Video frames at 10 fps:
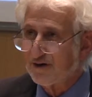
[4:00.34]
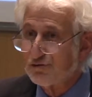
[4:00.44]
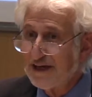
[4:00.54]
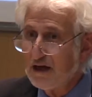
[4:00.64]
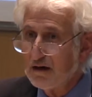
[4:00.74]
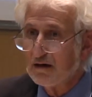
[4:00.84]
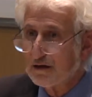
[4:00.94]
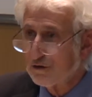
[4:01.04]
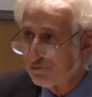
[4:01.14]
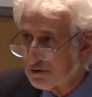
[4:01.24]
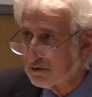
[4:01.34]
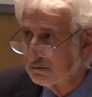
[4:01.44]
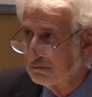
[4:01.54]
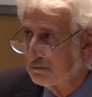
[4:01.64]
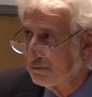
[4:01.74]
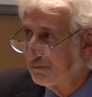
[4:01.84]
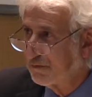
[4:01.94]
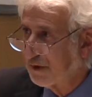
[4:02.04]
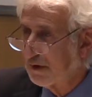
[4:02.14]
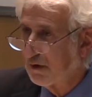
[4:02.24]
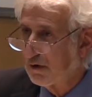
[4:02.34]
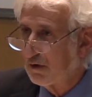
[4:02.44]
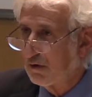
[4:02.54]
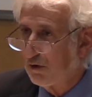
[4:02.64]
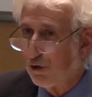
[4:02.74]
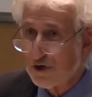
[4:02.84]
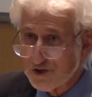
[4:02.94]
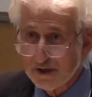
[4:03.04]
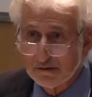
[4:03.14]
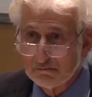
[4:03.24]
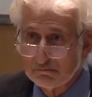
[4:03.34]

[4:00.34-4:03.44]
real gift or is it